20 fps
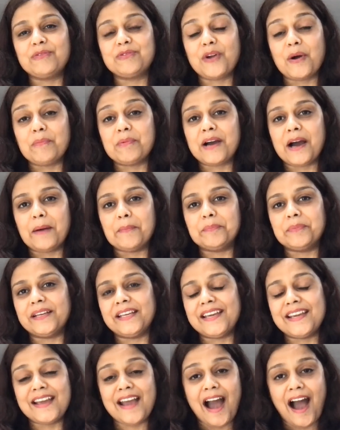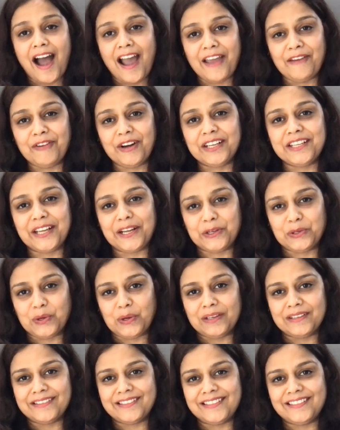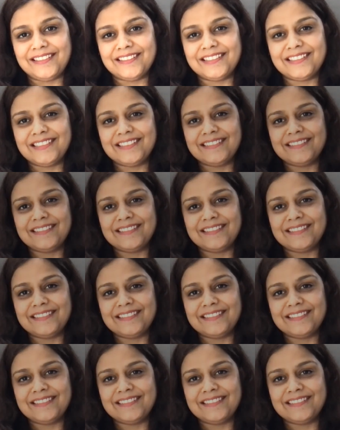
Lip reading: from company AIVA Technologies.